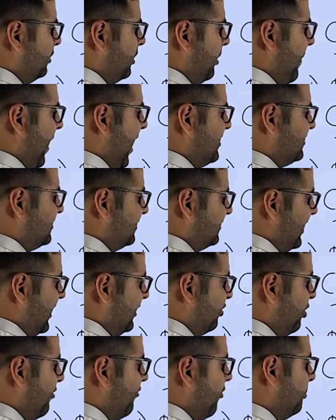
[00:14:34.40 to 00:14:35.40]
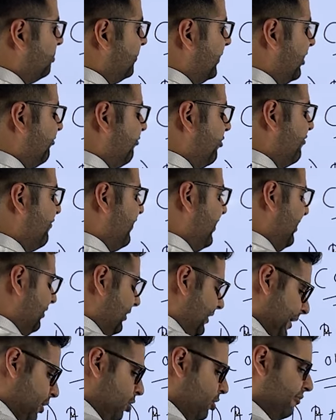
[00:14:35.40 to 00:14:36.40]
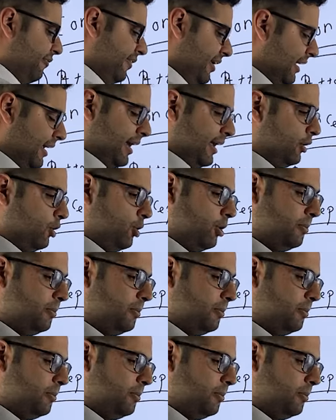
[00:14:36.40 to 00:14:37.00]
on the batches that you have opted for, weekday or weekend,